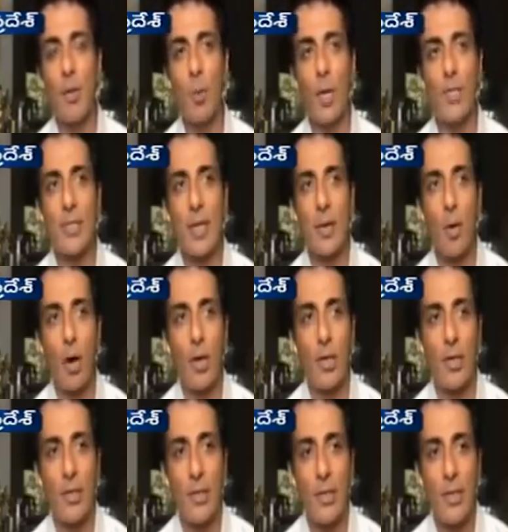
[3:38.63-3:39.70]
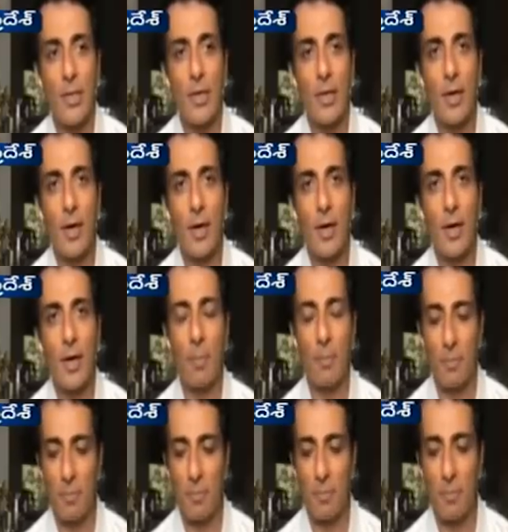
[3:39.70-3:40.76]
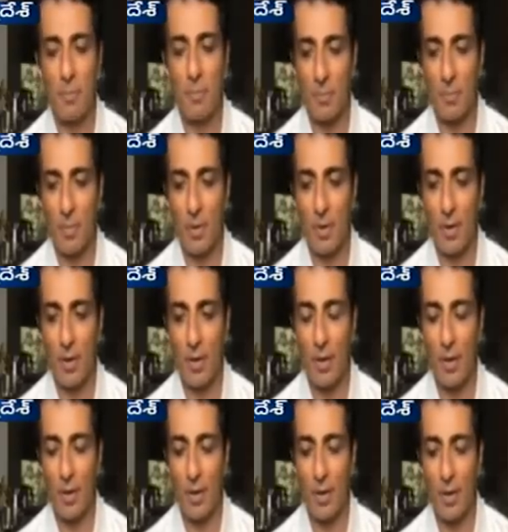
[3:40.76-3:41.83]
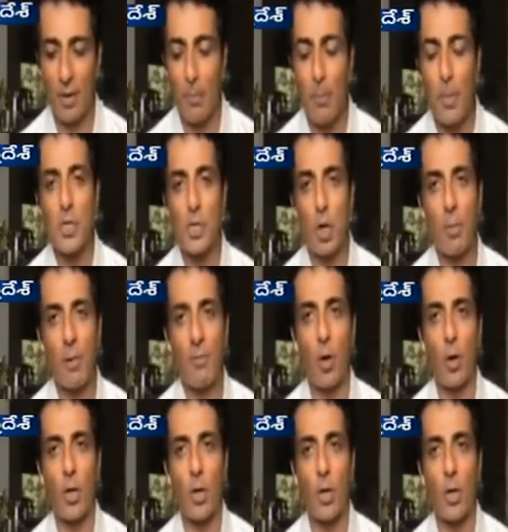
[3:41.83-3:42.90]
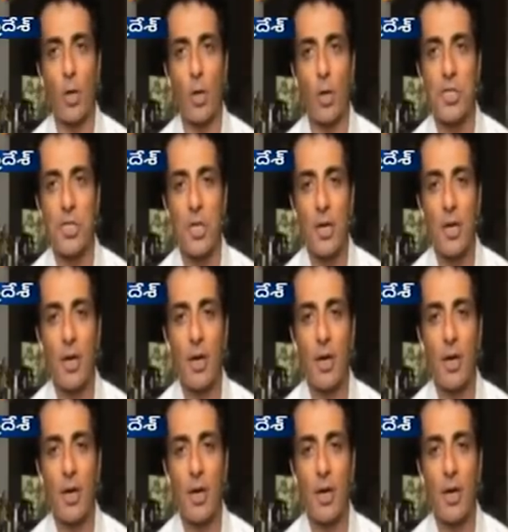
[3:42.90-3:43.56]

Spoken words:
once I got a image on my WhatsApp, which